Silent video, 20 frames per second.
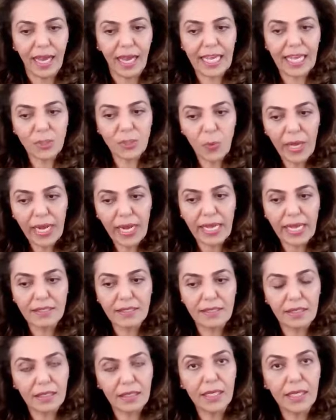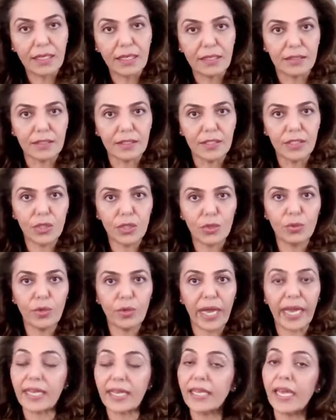as well as the need
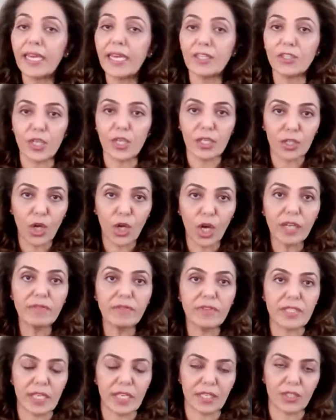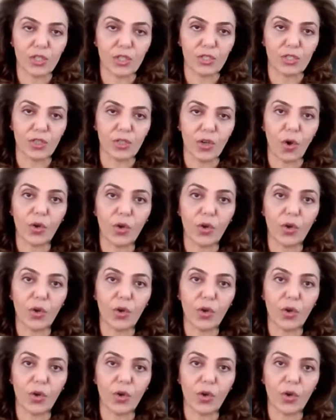to engage in conversation